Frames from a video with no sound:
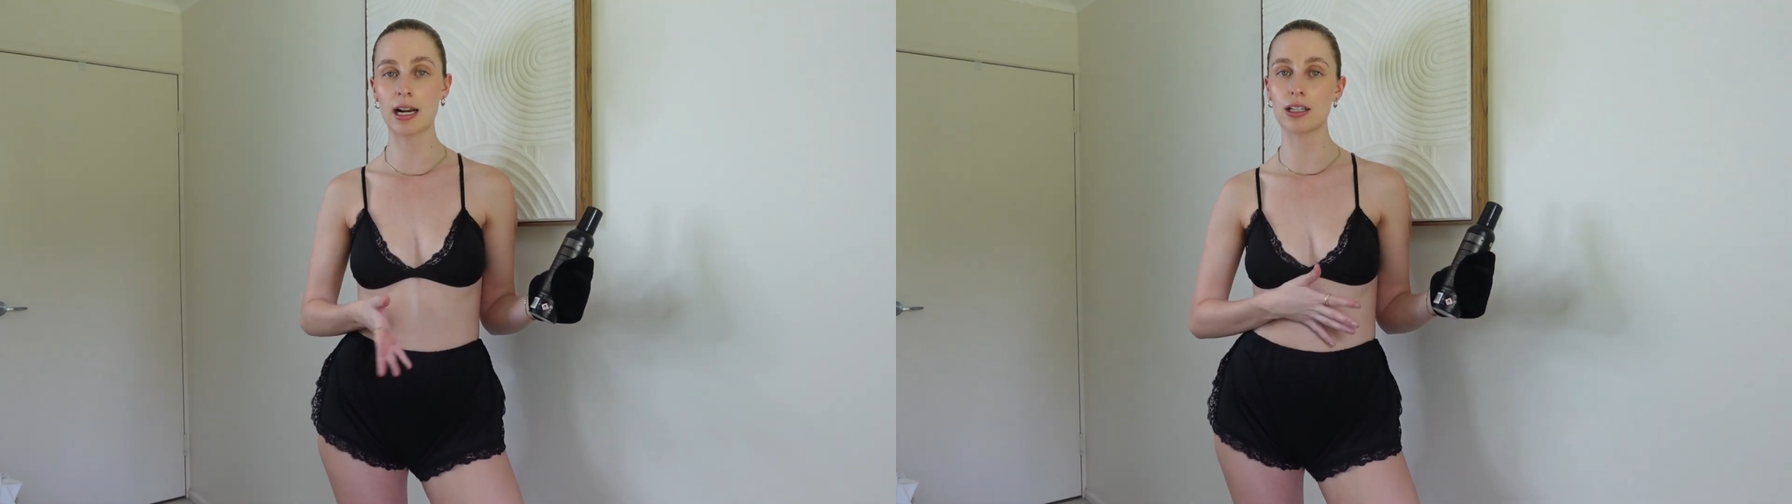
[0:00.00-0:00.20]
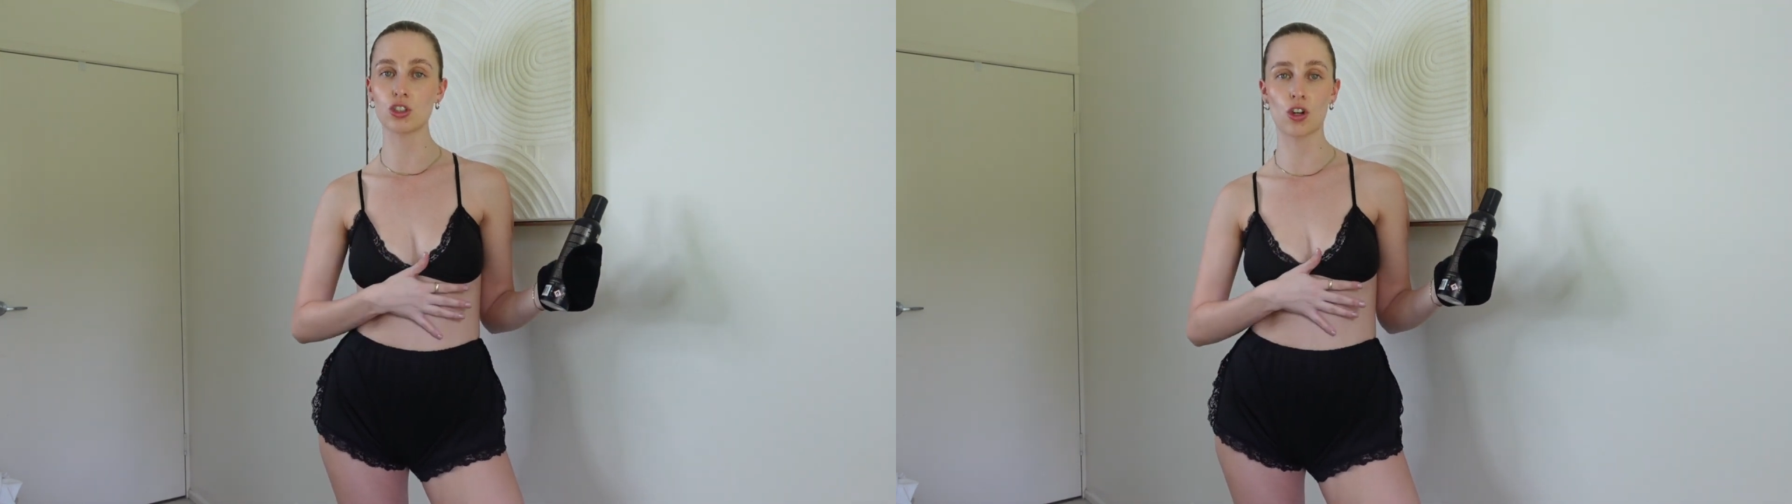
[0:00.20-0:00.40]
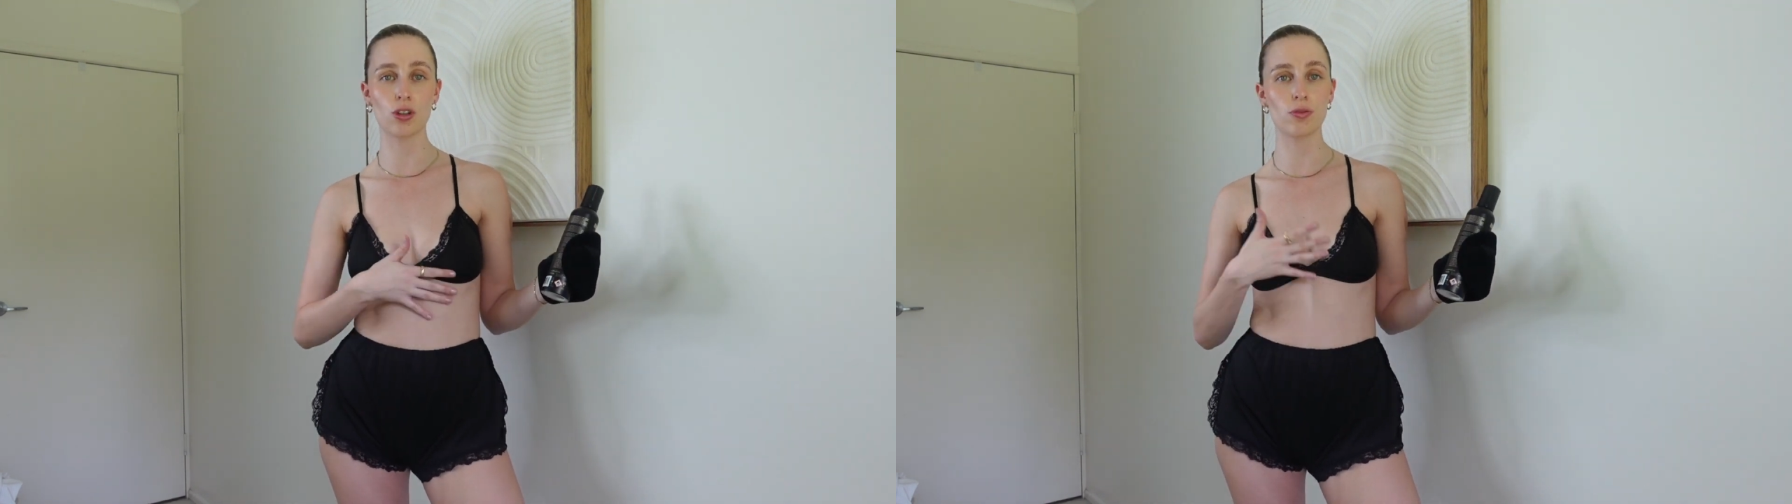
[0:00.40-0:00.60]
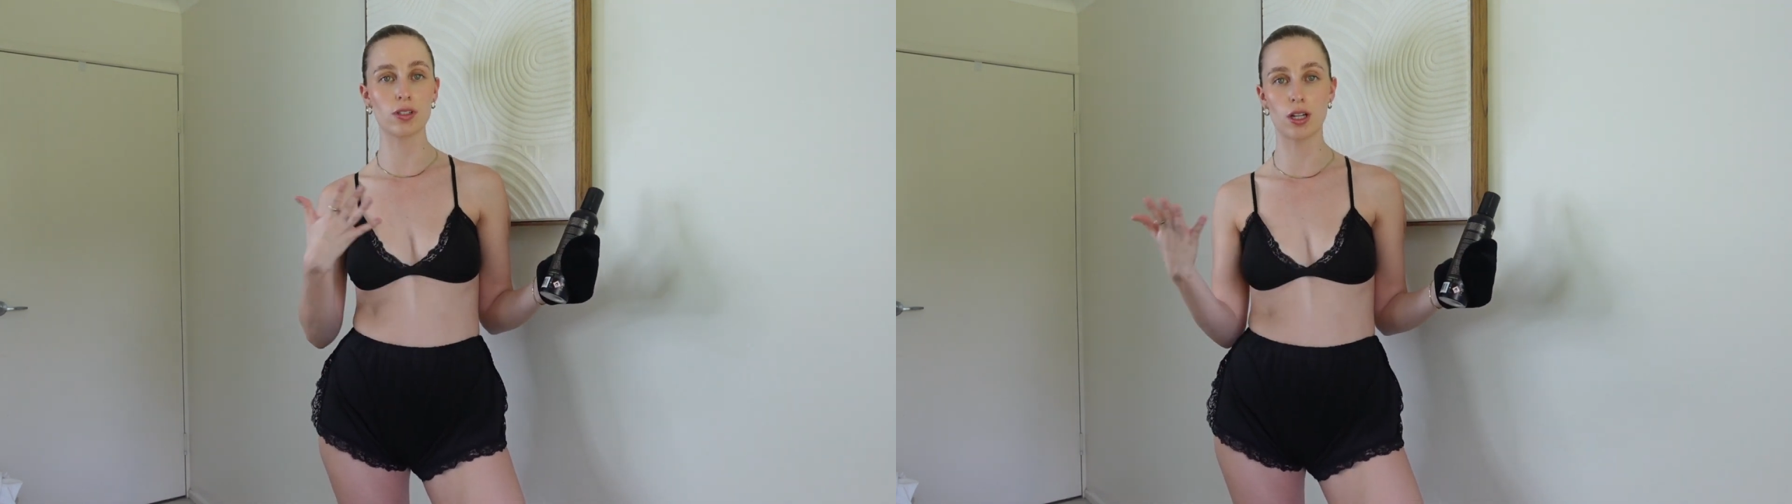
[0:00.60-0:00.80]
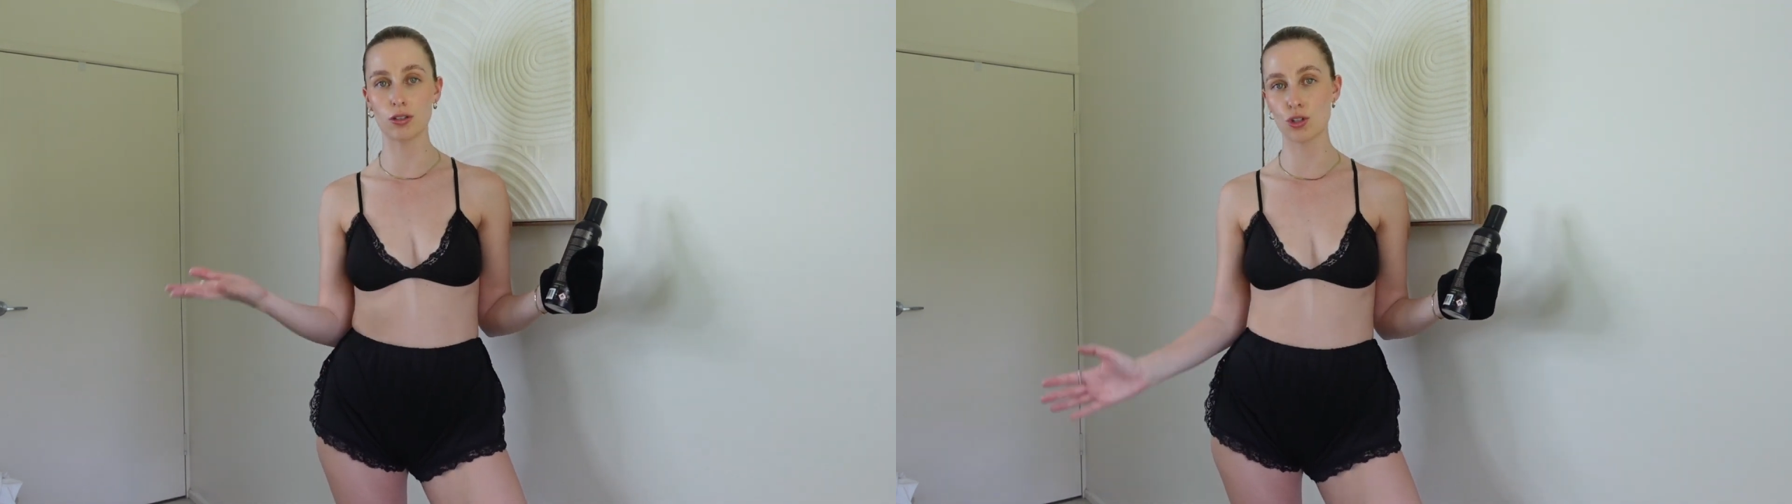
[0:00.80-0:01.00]
I'll show you the
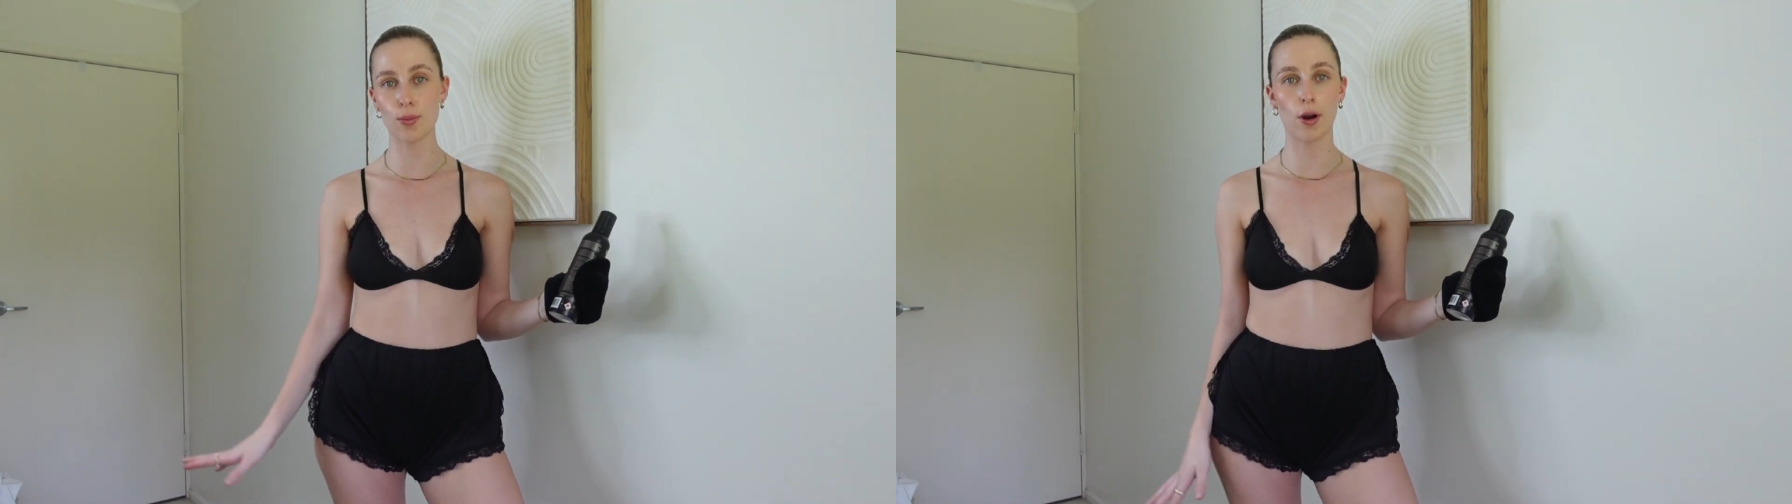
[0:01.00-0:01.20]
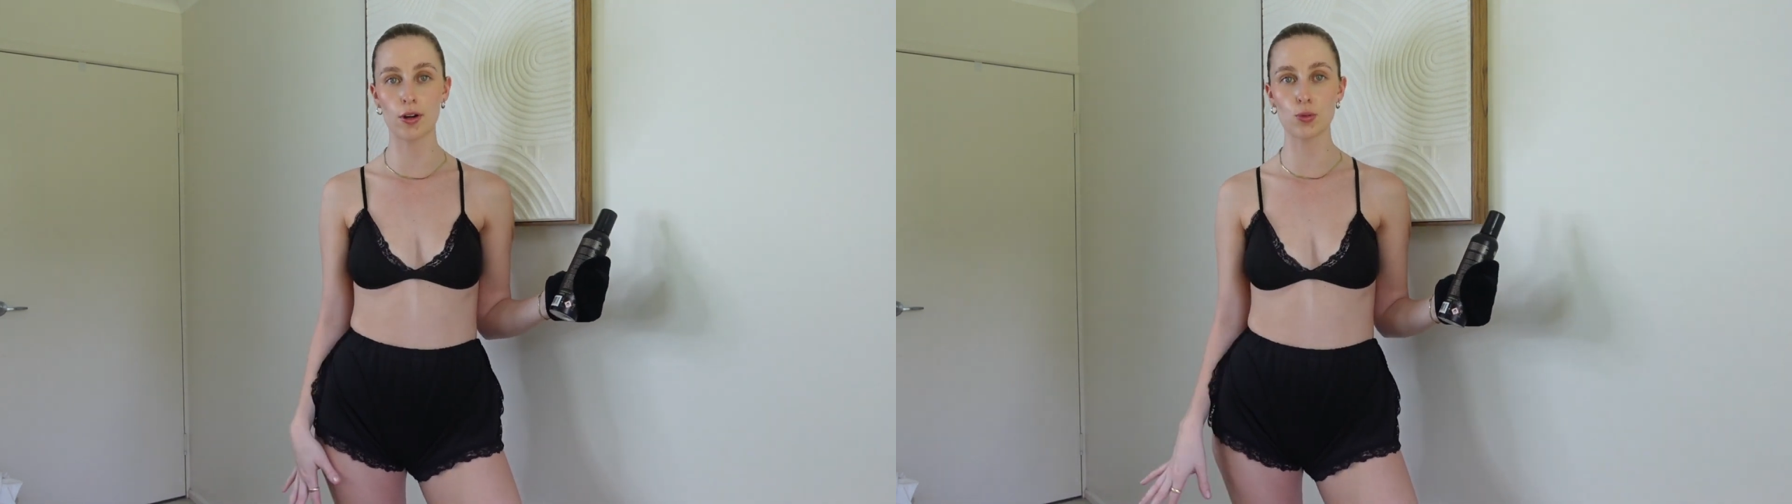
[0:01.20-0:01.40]
results tomorrow